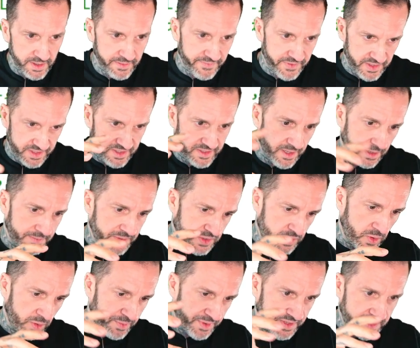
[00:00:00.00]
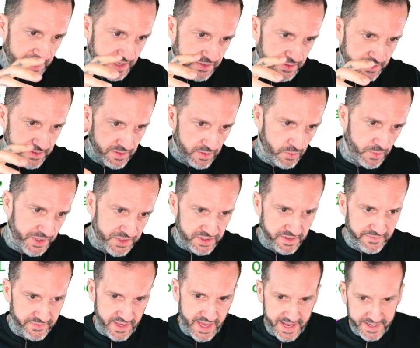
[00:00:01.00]
of the sub store procedures or which
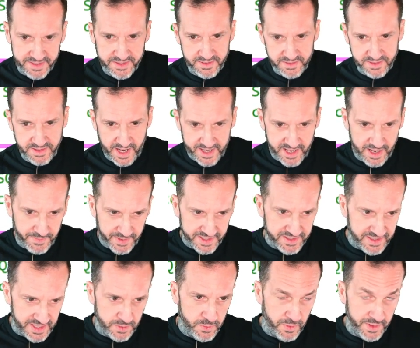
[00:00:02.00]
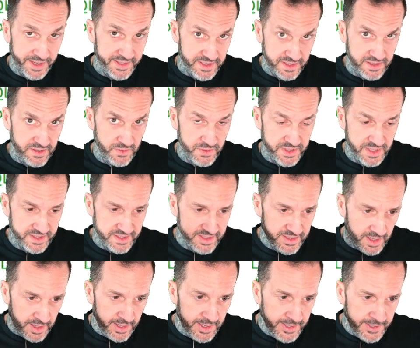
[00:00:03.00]
of the ex- dynamic SQL executions